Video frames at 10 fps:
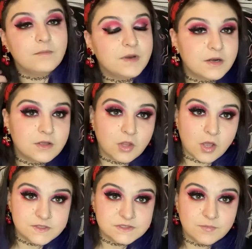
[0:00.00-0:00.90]
I'm not a
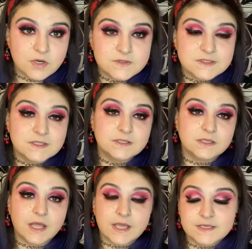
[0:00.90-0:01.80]
gloss person,
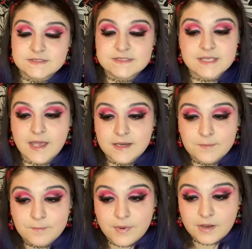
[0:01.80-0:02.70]
like I said,
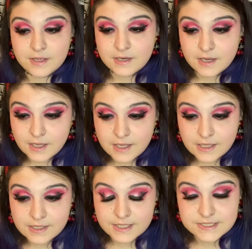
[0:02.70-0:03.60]
but
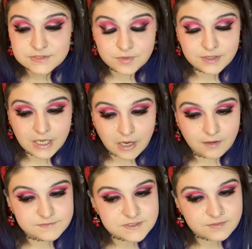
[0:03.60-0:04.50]
it is really
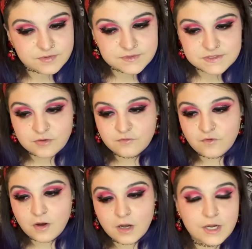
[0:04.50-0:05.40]
comfortable so far.